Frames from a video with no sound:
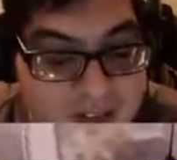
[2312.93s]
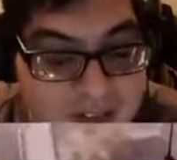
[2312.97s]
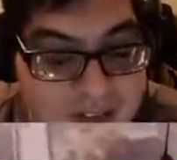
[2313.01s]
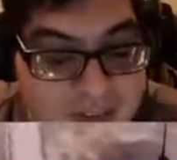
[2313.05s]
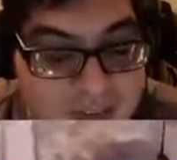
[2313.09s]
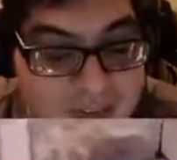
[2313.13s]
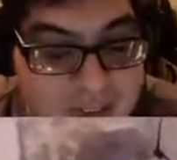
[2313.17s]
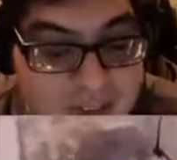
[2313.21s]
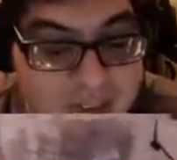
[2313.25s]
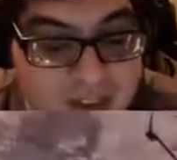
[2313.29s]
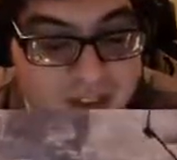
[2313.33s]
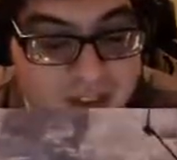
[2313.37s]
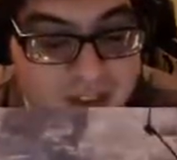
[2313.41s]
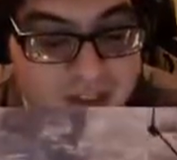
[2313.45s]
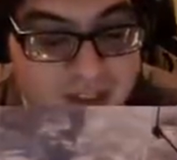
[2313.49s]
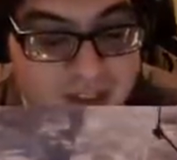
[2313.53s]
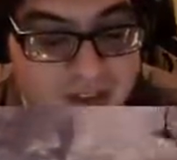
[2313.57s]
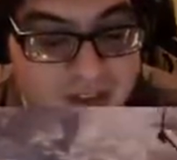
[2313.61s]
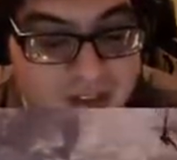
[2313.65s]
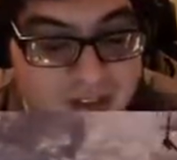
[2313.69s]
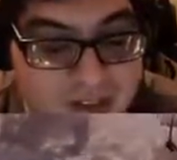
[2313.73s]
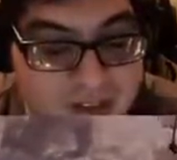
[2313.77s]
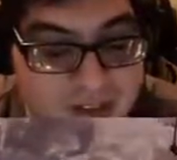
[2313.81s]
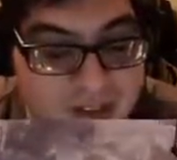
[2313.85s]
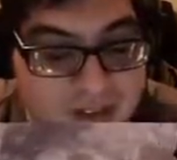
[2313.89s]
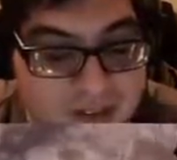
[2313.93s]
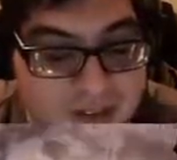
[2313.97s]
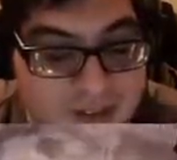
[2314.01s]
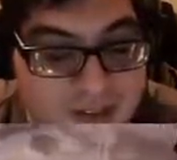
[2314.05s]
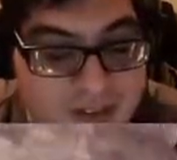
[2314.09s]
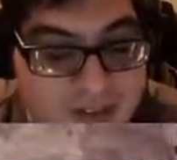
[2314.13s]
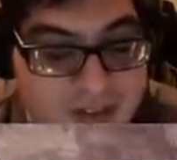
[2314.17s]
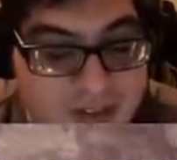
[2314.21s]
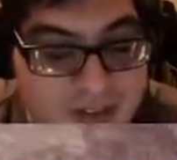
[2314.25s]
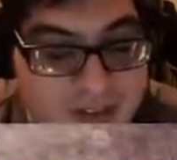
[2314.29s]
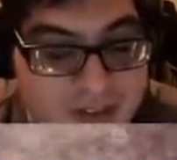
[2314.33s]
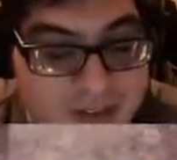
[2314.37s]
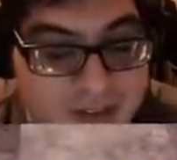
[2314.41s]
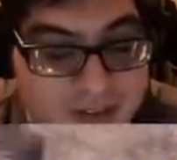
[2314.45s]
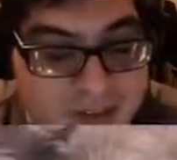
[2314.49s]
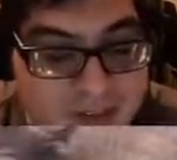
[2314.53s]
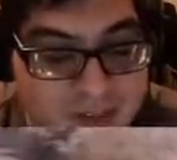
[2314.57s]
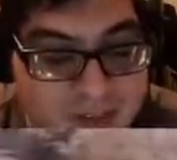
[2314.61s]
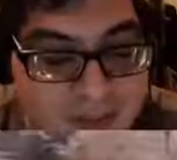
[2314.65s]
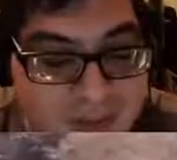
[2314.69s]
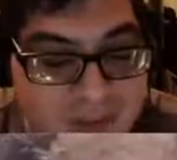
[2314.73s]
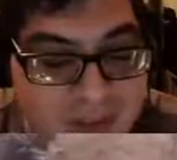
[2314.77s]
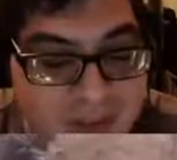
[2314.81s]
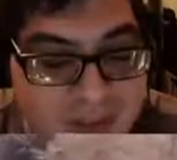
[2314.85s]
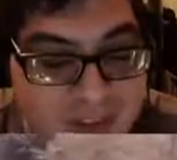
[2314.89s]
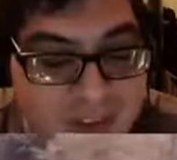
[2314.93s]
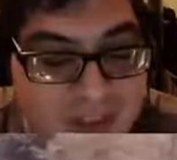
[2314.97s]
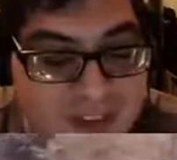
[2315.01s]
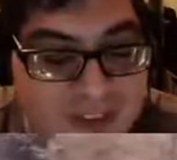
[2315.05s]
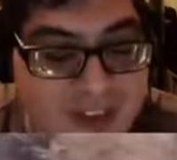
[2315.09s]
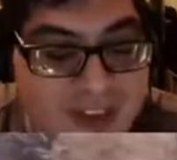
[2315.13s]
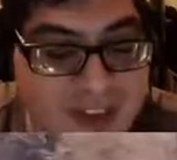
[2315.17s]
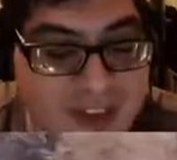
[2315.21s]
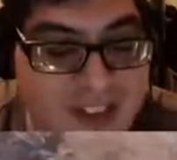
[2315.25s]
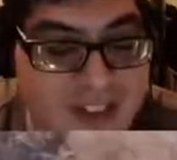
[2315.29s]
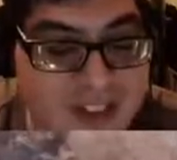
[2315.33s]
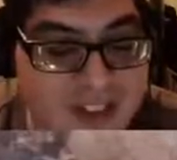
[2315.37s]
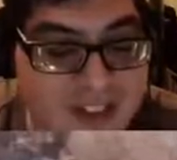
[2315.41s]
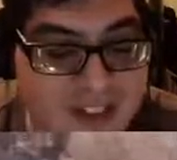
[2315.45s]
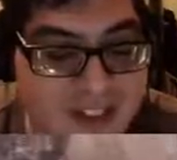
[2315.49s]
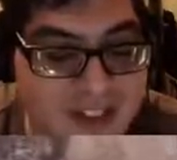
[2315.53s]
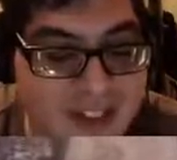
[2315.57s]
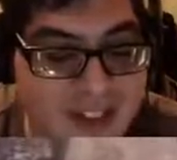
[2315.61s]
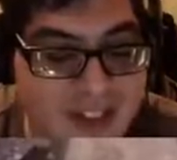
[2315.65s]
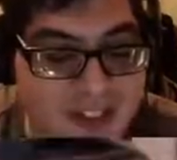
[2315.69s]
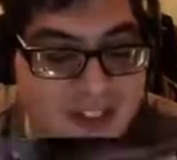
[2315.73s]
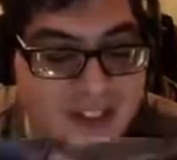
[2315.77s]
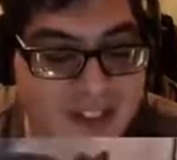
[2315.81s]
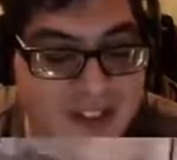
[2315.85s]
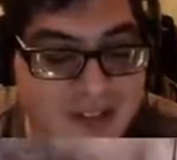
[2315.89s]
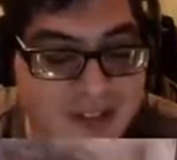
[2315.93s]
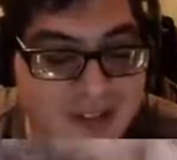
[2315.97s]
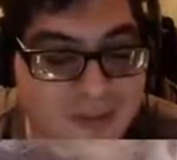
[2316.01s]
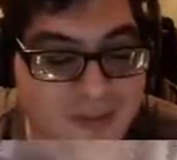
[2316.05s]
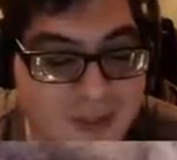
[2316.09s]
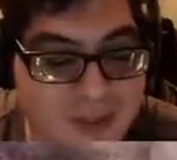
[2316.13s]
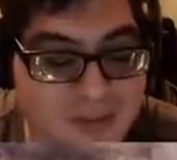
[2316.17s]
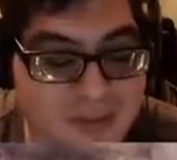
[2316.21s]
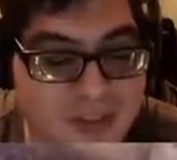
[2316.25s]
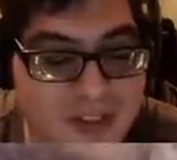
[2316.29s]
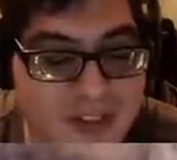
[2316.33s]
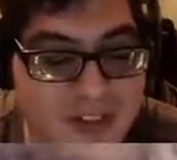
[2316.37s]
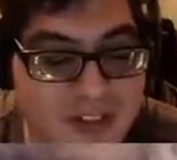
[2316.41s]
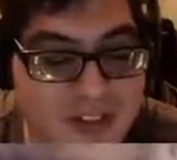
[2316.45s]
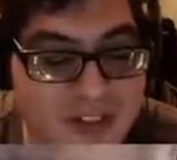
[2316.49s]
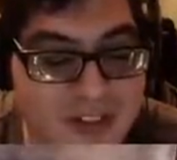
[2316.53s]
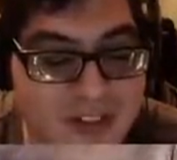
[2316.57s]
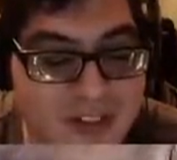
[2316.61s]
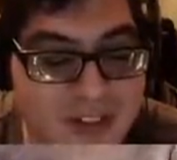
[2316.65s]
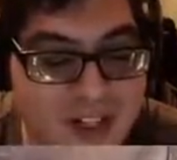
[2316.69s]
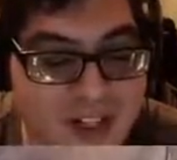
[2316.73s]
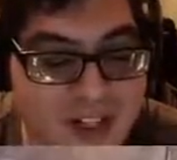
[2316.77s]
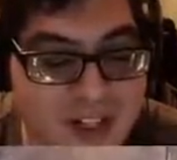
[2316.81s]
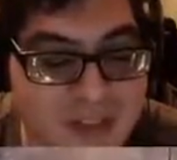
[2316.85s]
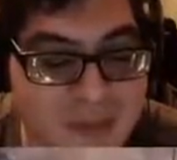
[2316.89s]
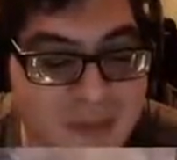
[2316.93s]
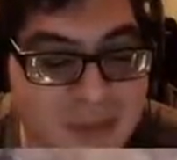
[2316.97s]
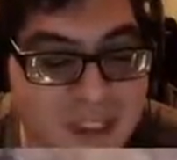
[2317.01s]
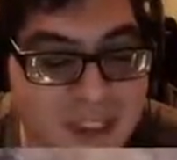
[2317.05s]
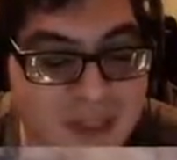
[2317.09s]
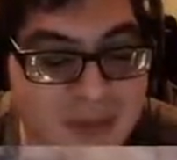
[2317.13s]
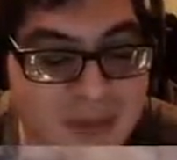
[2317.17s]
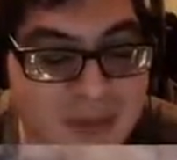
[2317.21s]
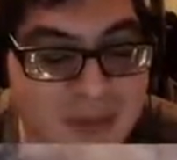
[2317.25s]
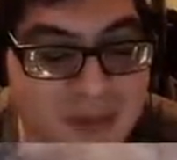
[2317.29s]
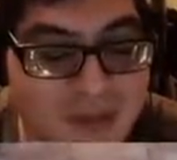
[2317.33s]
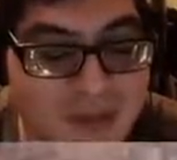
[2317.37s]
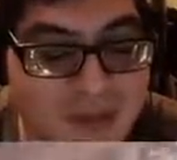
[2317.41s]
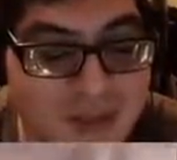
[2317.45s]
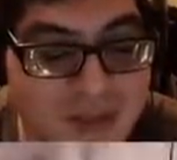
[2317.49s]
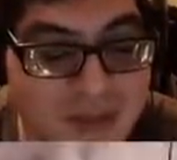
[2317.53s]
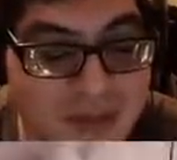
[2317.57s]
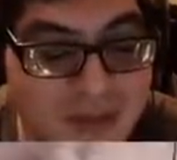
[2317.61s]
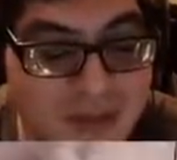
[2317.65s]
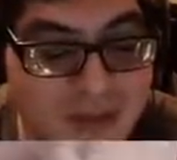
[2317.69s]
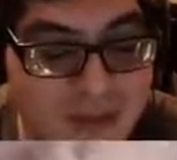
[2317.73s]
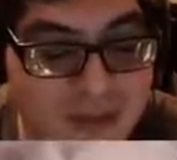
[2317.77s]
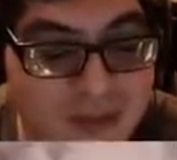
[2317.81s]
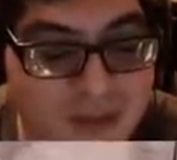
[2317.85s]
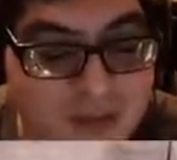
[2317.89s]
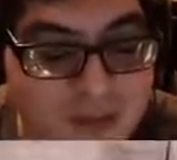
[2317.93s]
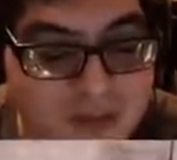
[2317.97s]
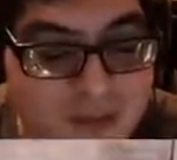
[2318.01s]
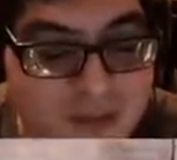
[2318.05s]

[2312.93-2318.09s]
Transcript: Come on. Let's see. Favorite non-me reviewer.